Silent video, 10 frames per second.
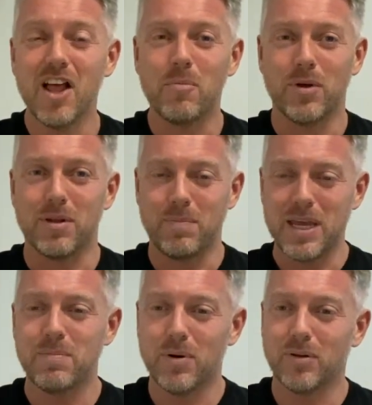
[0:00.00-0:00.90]
But the
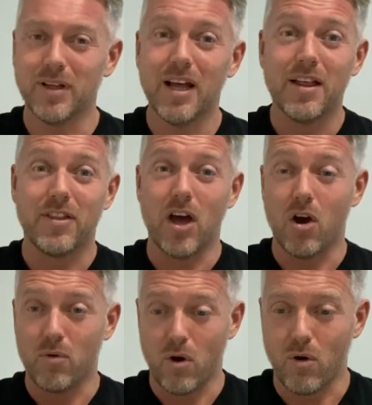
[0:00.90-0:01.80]
people that
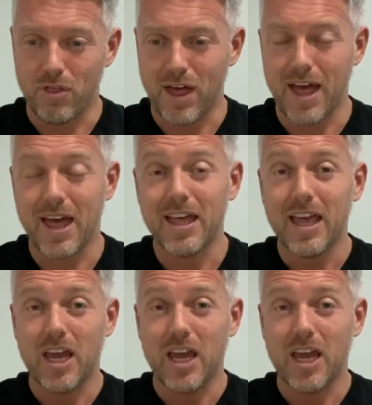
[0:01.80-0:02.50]
are there